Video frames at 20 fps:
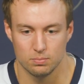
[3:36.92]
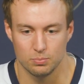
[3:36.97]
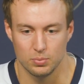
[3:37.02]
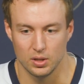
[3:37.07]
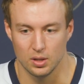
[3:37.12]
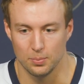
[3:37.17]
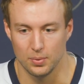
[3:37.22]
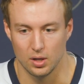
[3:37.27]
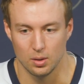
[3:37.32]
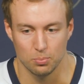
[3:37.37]

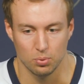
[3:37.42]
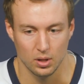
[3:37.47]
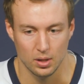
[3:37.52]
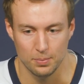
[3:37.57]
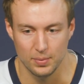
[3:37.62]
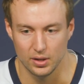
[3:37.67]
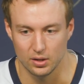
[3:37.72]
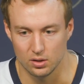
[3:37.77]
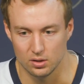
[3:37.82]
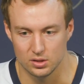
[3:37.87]
being a better
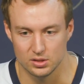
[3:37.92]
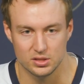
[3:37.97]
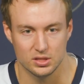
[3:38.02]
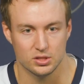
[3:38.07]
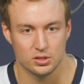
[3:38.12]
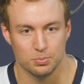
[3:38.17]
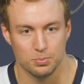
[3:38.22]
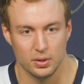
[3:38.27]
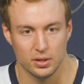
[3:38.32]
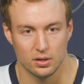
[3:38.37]
playmaker,
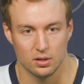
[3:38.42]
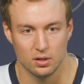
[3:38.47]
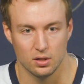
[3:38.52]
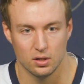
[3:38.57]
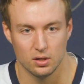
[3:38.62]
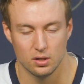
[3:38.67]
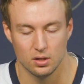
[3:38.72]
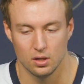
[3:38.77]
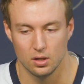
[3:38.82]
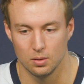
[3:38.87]
decision
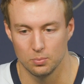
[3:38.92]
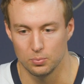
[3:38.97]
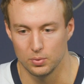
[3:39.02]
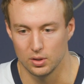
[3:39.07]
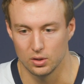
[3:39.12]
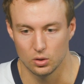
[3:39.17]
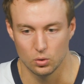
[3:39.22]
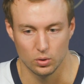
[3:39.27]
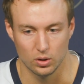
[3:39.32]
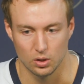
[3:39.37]
maker,
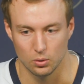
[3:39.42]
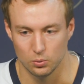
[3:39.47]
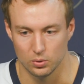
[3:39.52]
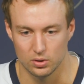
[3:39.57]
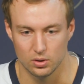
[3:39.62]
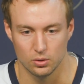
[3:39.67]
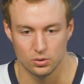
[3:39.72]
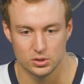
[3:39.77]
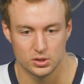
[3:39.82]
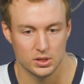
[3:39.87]
being quicker
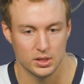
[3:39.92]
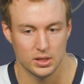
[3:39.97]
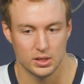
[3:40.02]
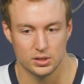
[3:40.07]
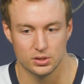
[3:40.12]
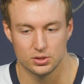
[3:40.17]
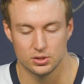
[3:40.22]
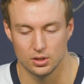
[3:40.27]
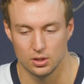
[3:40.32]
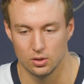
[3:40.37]
with those
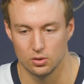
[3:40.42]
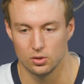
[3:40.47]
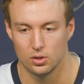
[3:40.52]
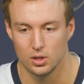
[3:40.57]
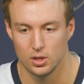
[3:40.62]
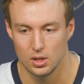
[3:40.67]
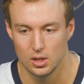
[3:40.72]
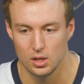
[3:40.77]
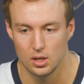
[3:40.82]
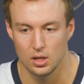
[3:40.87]
things. So
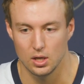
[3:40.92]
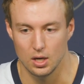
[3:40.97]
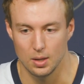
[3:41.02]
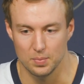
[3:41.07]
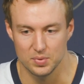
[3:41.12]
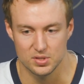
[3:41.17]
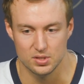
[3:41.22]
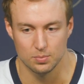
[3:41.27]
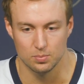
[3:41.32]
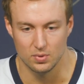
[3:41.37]

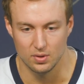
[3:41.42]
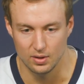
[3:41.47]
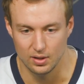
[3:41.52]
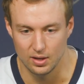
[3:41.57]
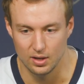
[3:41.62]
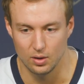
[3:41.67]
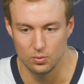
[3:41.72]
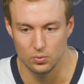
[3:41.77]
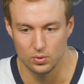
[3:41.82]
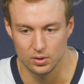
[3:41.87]
it's something
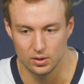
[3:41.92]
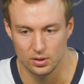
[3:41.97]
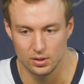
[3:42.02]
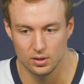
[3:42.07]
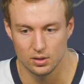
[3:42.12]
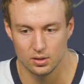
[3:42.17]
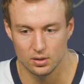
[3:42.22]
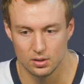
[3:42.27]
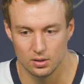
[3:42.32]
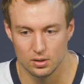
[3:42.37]
that I
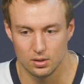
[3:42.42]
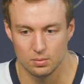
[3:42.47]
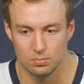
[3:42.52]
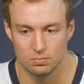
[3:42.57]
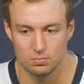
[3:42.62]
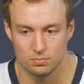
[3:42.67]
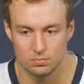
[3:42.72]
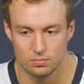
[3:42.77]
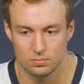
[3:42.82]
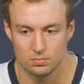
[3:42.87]
really,
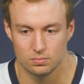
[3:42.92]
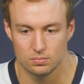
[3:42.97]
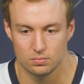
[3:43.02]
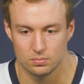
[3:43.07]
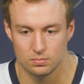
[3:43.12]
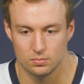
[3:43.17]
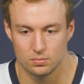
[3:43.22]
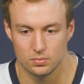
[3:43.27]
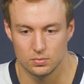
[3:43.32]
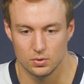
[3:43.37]

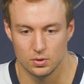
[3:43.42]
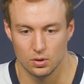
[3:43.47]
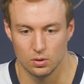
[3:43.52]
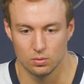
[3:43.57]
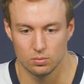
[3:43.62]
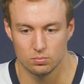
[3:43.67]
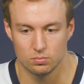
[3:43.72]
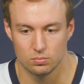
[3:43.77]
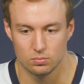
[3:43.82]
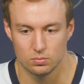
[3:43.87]
you
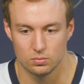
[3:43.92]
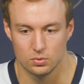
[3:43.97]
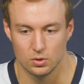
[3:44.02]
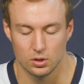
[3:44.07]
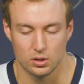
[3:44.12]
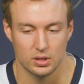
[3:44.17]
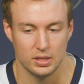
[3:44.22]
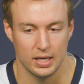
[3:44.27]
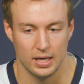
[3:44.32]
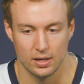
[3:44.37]
know,
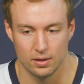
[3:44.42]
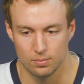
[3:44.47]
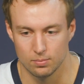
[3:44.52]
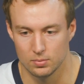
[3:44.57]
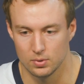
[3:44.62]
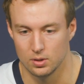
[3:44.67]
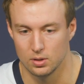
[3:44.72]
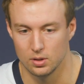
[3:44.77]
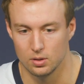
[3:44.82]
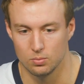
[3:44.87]
looked at,
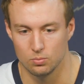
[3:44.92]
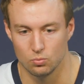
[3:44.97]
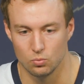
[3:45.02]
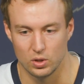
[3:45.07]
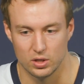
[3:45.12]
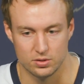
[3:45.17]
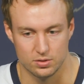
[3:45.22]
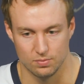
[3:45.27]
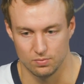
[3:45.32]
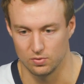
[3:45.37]

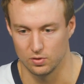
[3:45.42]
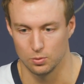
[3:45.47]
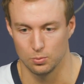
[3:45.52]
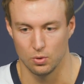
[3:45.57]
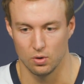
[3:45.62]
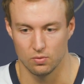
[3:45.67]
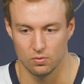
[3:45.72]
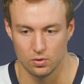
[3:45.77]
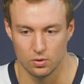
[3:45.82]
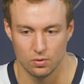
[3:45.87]
watched some film
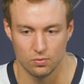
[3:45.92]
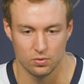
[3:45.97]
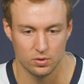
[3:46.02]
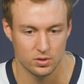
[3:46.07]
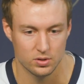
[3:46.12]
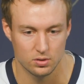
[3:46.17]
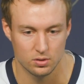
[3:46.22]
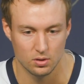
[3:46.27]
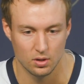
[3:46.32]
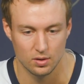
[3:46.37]
over
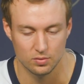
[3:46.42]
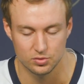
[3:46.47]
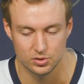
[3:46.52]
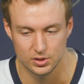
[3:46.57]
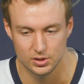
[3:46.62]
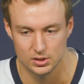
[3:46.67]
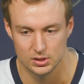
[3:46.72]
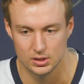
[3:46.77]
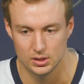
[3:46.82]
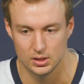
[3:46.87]
this off
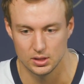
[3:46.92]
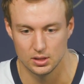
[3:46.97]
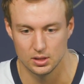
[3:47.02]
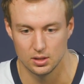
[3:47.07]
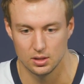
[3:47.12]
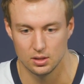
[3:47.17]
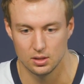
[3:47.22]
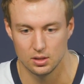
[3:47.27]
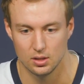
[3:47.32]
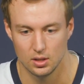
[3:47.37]
season, and
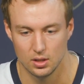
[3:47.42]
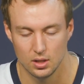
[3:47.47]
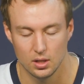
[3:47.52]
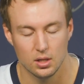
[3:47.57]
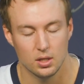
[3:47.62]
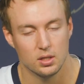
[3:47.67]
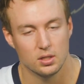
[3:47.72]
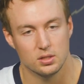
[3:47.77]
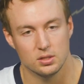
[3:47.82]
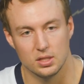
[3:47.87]

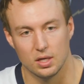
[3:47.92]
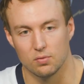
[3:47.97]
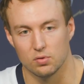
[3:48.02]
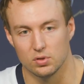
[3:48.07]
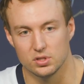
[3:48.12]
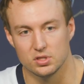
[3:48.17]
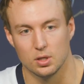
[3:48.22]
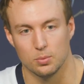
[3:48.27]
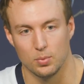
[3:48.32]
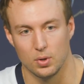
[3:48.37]

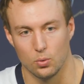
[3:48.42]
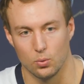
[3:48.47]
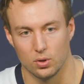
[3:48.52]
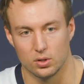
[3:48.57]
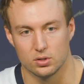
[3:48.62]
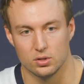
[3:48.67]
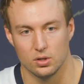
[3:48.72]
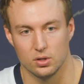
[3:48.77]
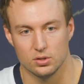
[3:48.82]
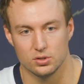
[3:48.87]
definitely something I
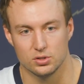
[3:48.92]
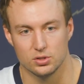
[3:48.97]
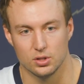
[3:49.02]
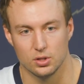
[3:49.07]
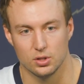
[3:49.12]
worked on.